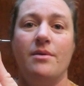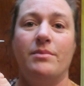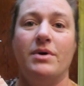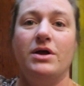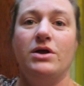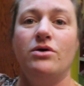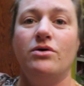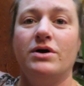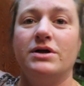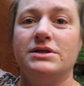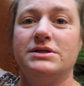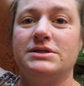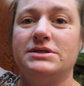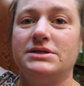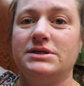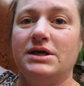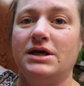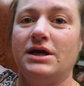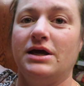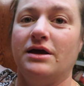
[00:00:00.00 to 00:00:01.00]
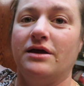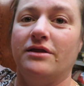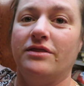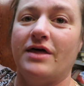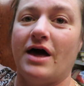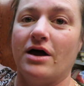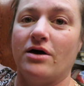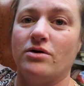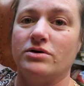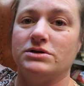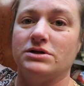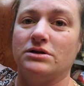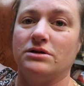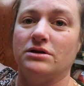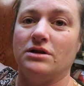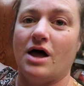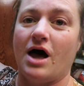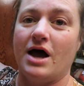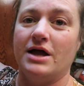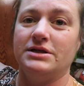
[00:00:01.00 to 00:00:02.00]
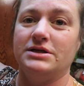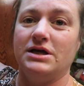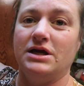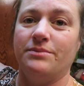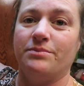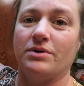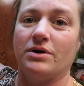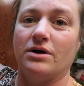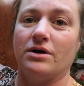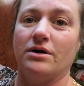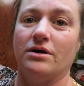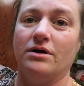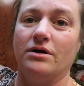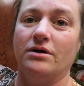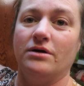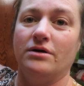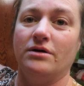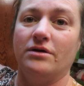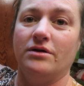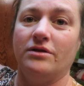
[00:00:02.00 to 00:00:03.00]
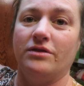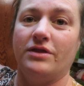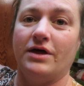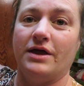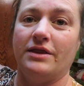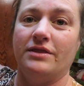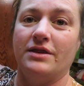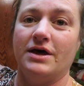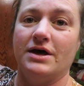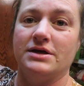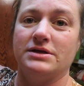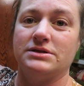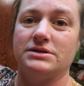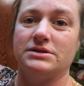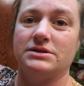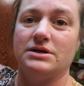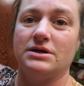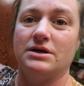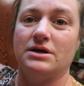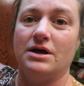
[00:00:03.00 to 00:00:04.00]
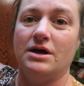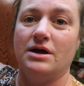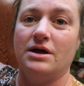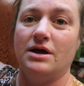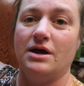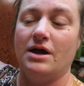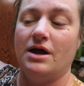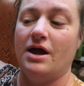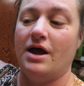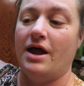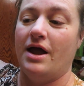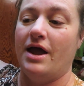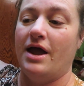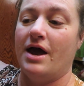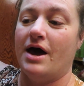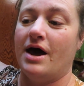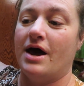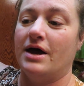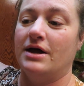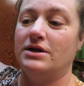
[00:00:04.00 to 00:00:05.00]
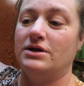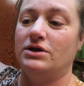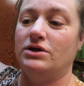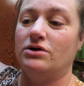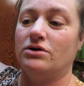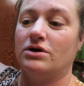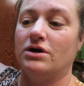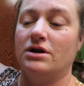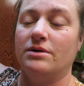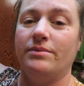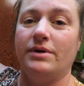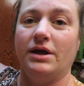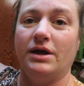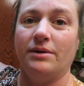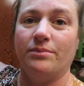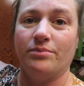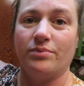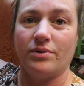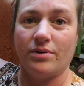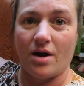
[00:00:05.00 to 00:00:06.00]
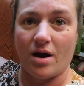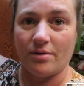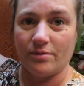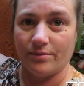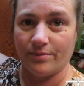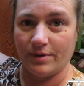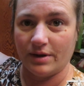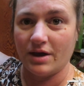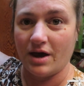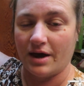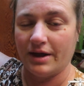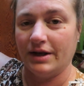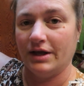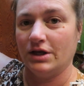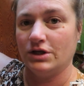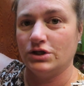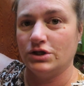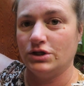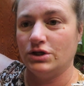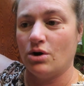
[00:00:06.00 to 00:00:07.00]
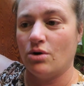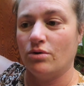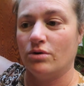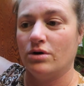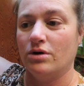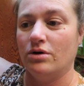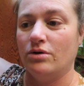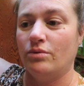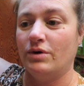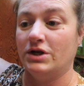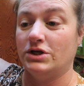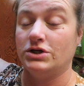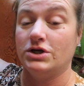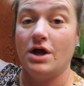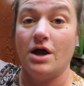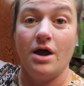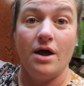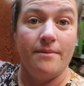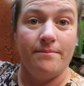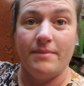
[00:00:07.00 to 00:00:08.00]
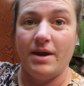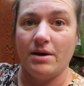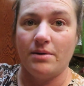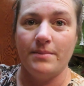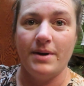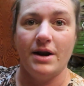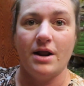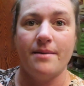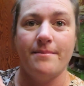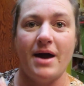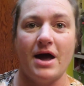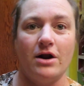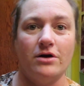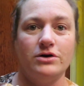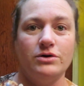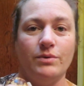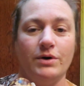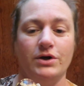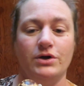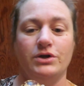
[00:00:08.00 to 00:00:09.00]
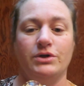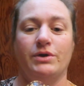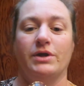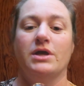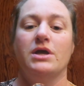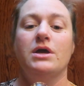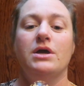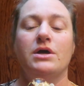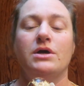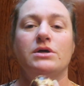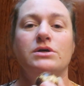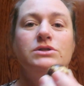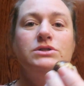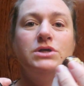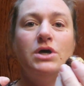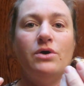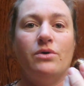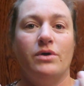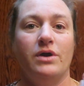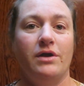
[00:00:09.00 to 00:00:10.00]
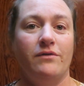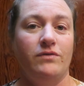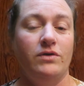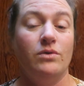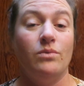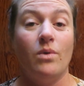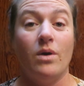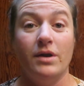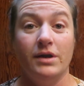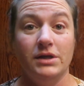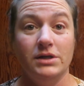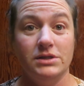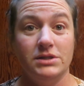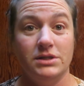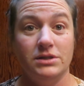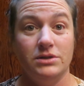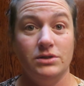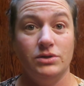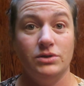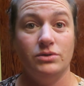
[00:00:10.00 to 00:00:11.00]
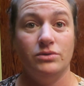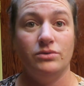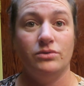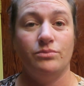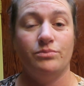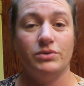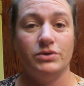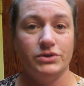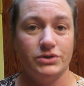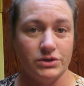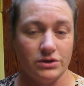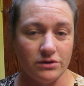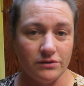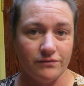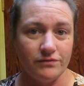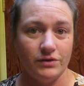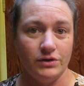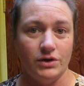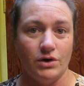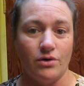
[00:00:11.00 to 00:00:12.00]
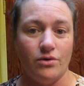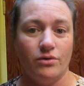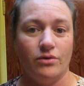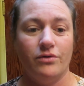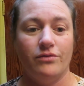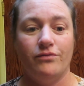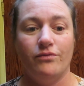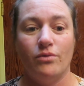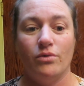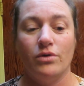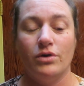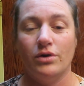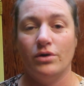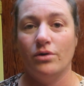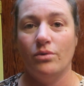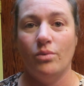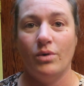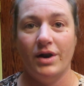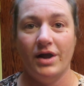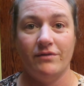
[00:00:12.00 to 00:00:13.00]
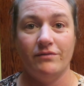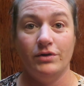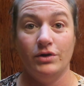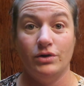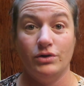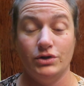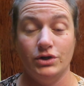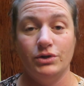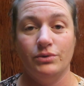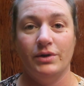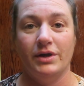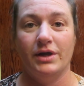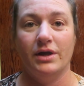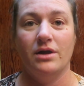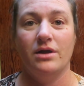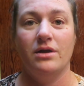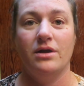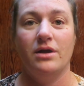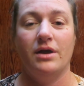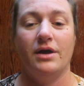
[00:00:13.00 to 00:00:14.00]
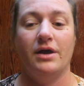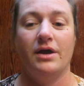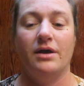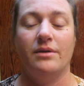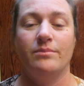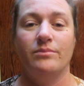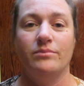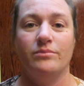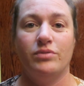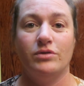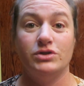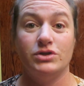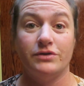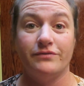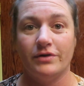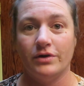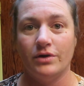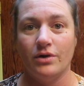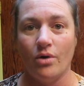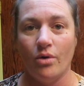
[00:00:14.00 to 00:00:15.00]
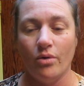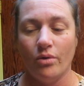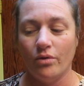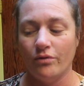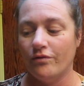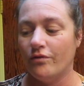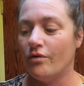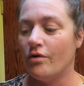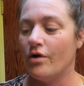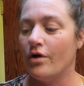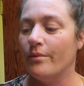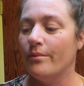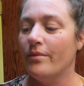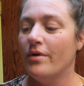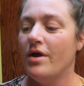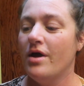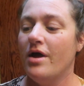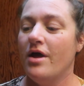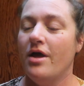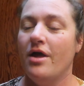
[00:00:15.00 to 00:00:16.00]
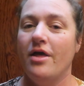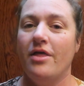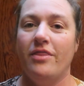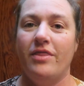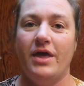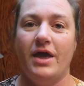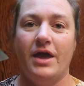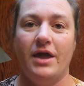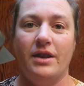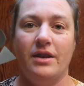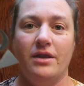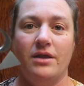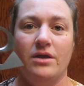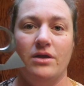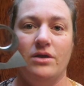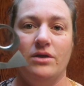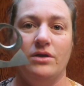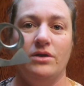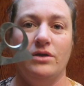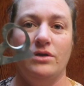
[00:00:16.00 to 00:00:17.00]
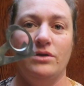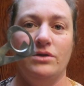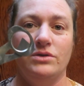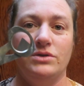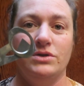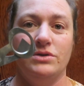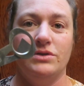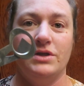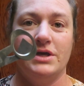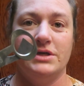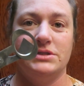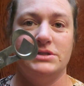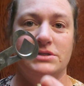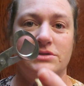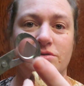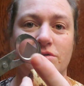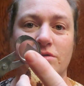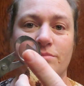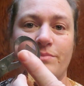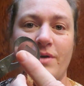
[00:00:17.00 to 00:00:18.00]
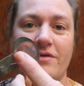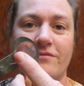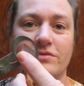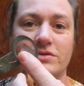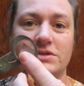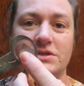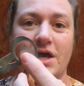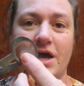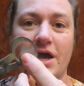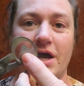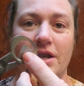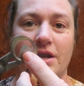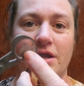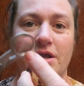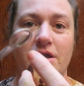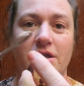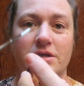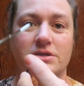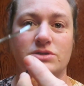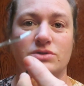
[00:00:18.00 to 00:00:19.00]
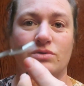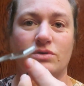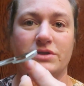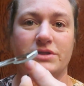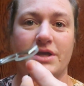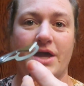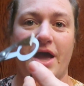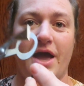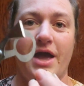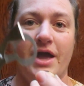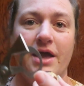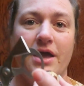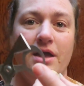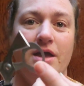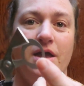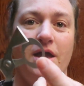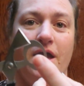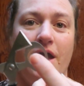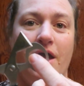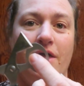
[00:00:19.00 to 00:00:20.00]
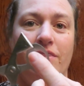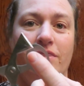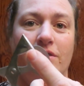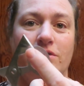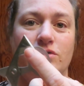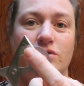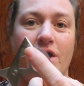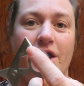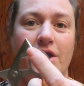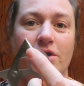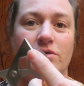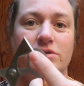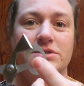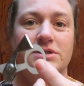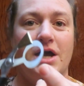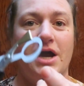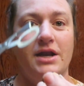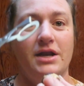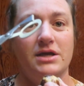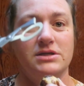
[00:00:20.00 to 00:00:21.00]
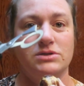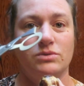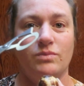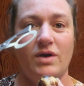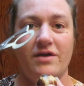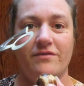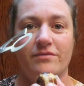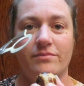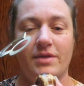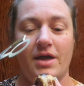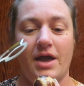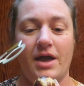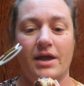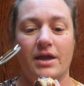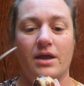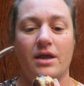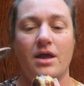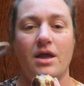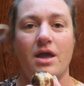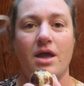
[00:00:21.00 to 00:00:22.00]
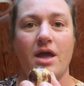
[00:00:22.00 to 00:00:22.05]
But you can see that goes a lot deeper than this. And you're going to be probably cutting into yolk, which may or may not matter to what you're doing. So if you're wanting to preserve the yolk for whatever you're doing, preserve it in a whole form, then you do this. So the bevel side is towards the egg, and the triangle side is away from the egg.